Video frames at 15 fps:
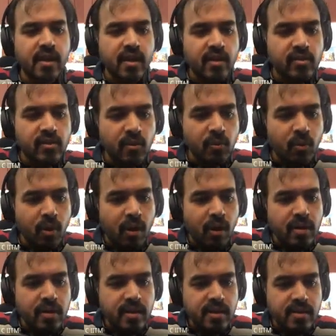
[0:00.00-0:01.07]
So
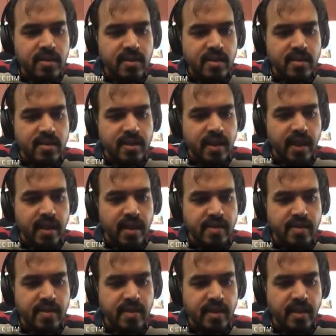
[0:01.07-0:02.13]
what this
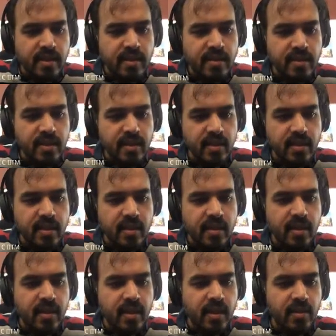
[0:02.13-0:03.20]
says here,
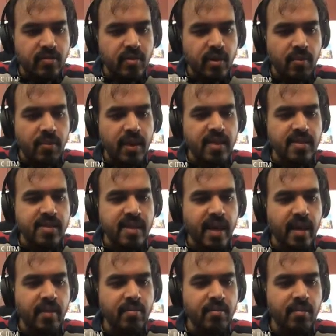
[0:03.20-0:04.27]
if you apply the
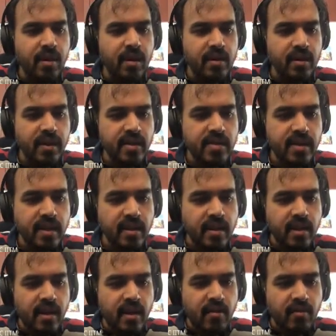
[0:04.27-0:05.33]
same thing, is that
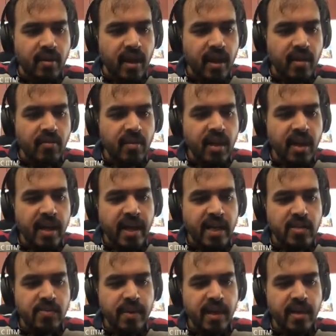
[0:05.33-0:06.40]
wherever I
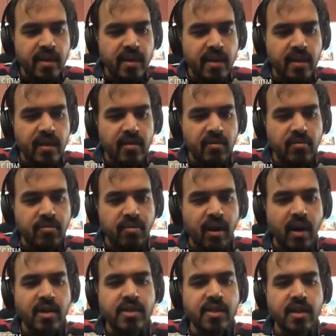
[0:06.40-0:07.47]
expect a
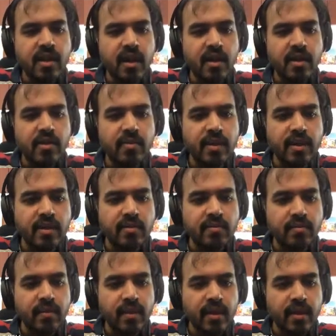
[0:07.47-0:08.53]
function argument,
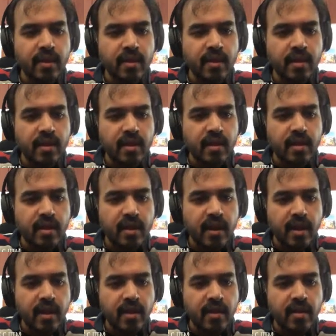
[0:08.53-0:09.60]

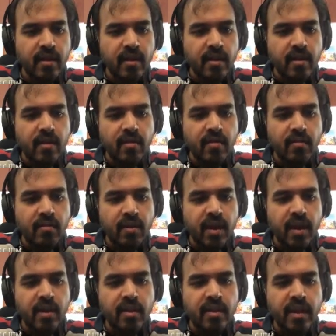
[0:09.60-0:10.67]
right,
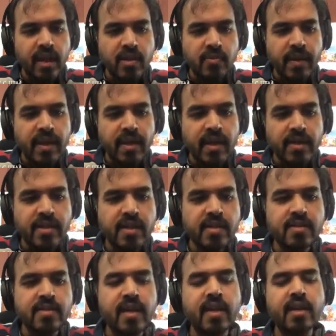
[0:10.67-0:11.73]
where the expectation
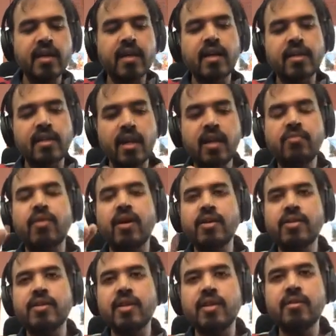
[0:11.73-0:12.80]
is that that
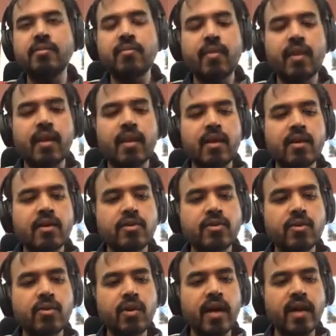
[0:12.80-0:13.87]
function
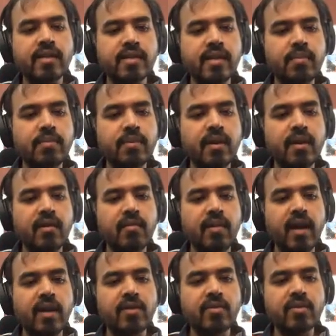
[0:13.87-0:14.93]
should accept
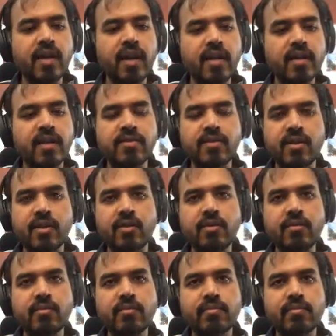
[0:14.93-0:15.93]
values greater than 0